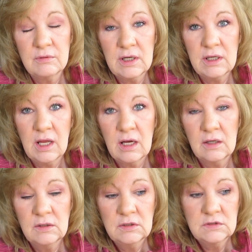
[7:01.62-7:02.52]
right now.
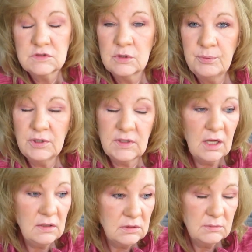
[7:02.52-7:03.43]
So put
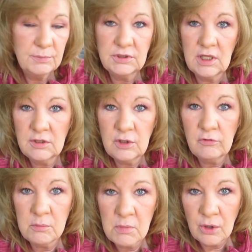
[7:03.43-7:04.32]
down your
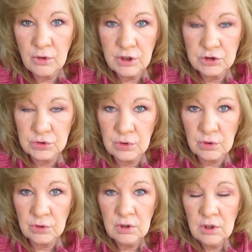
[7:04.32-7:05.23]
remote
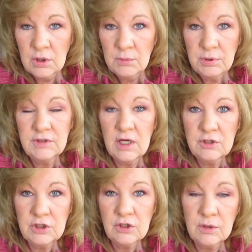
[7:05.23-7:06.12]
control, put
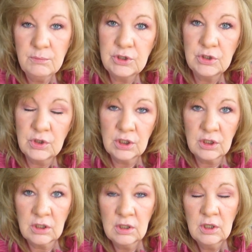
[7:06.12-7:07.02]
down your
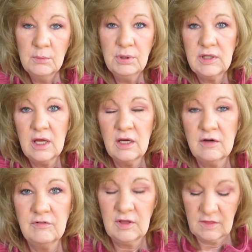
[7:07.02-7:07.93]
computer, put down
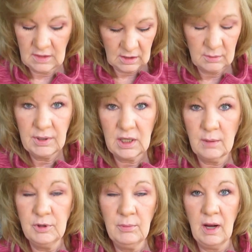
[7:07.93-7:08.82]
everything. Pick
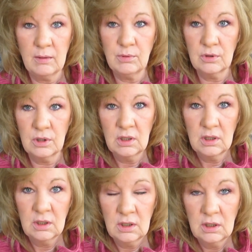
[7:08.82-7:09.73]
up your Bible.
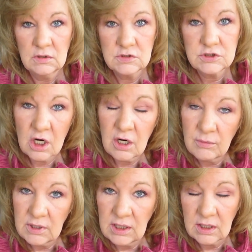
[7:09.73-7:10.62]
Start
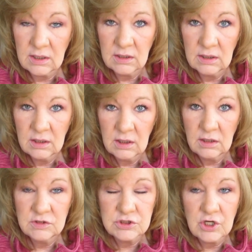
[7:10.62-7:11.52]
reading
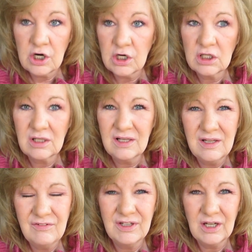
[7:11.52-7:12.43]
and start
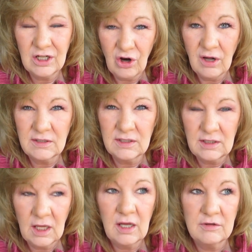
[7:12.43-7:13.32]
living a
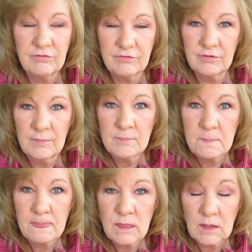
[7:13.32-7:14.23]
godly life.
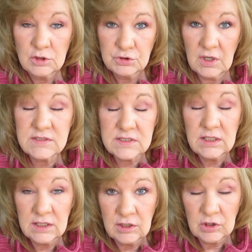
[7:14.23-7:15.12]

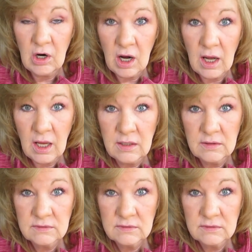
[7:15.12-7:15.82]
Trusting in God.